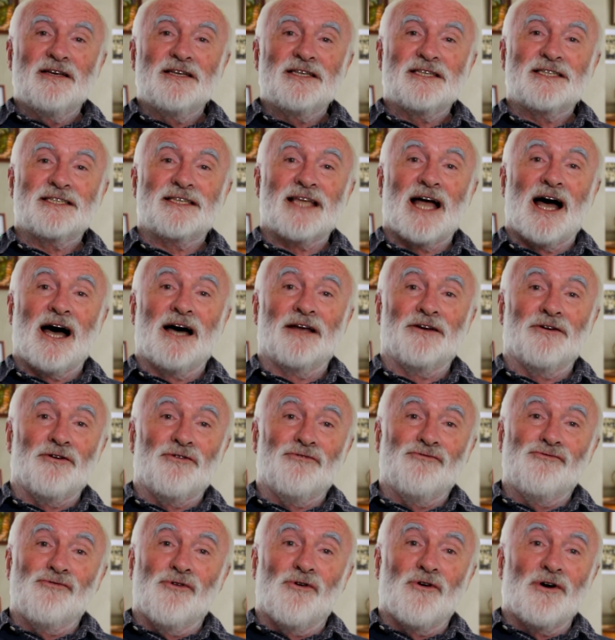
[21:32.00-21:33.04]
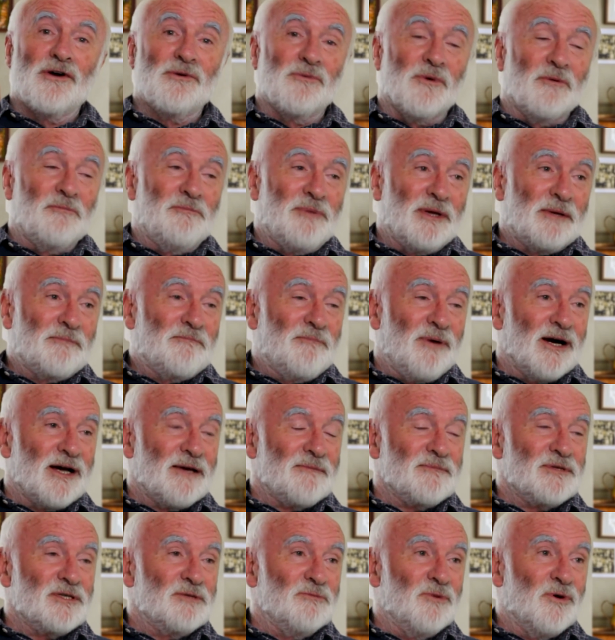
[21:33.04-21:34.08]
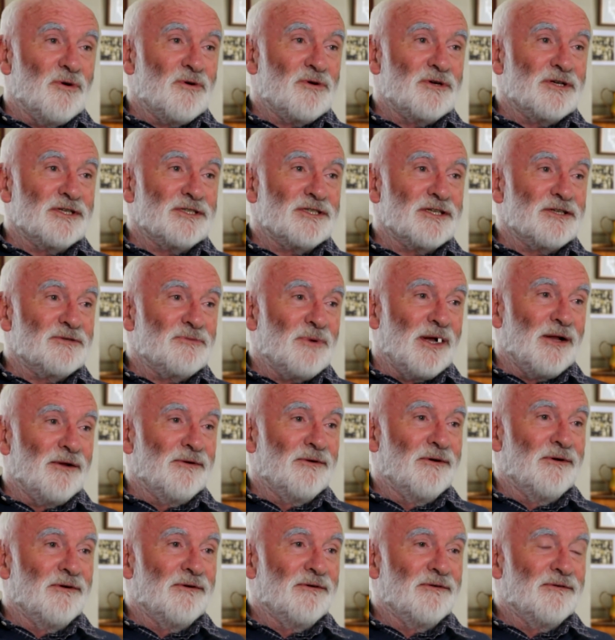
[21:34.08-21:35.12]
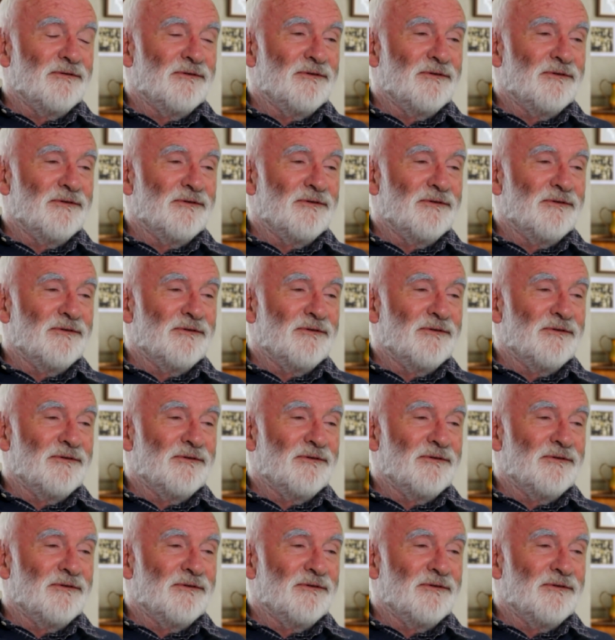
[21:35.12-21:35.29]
Stan and Roy were big pipe smokers as well.